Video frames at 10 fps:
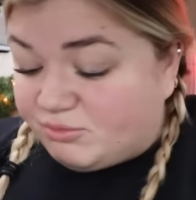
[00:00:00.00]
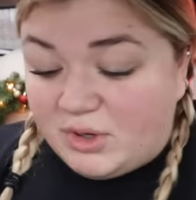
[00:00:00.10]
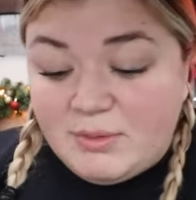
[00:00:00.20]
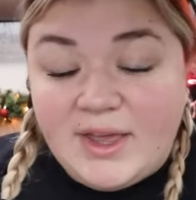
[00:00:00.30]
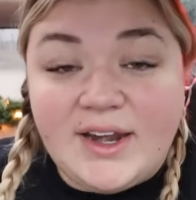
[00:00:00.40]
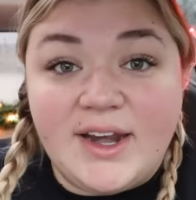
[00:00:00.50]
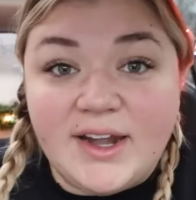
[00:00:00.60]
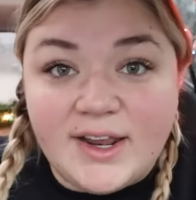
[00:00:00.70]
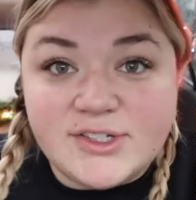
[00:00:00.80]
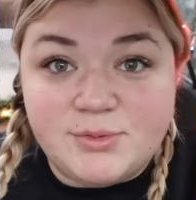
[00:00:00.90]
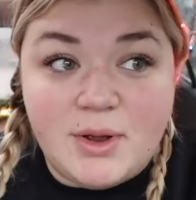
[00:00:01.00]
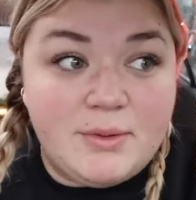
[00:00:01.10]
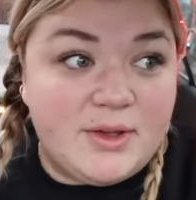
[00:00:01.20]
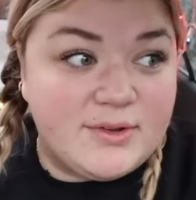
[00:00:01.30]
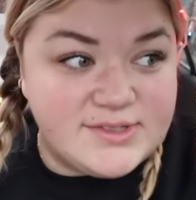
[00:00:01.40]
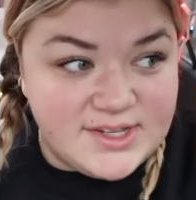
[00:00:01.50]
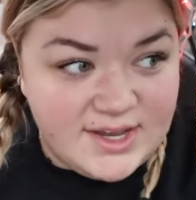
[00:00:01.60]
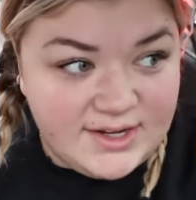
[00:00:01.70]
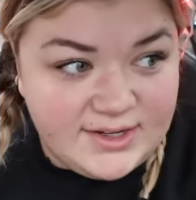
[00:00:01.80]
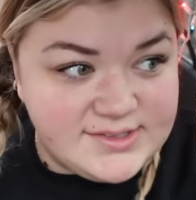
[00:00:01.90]
We made it and I should probably go
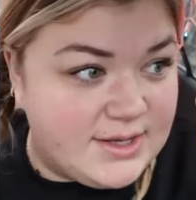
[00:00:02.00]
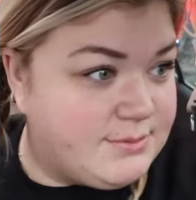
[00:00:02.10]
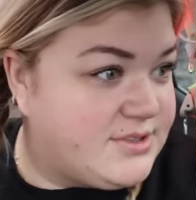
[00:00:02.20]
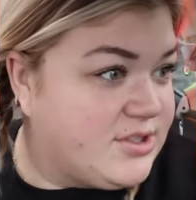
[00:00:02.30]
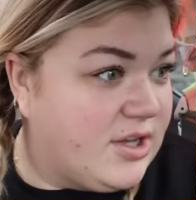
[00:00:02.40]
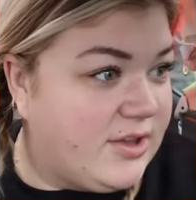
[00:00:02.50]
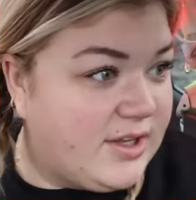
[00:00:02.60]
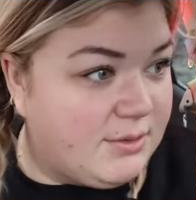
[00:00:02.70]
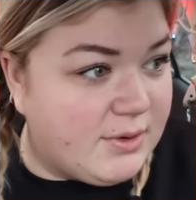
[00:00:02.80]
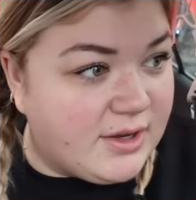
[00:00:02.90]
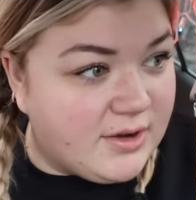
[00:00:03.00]
inside because I'm stalling in my